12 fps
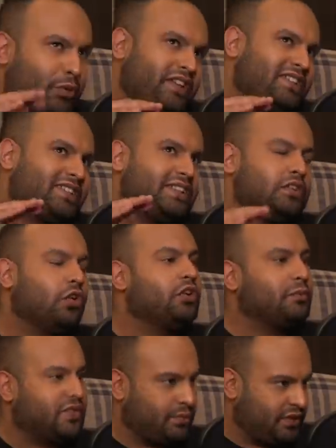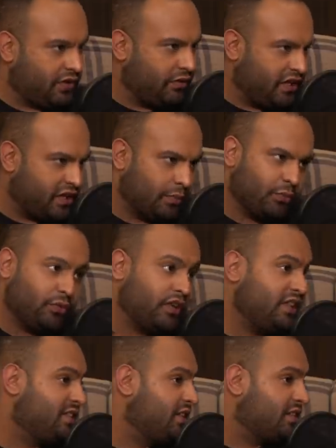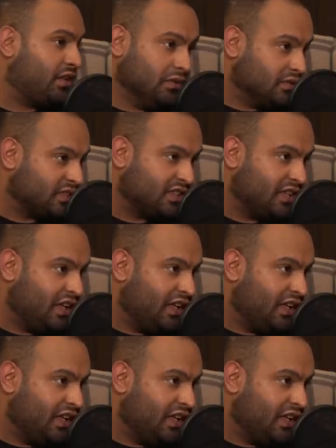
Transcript: What is synonymous with Kareena Kapoor is the songs.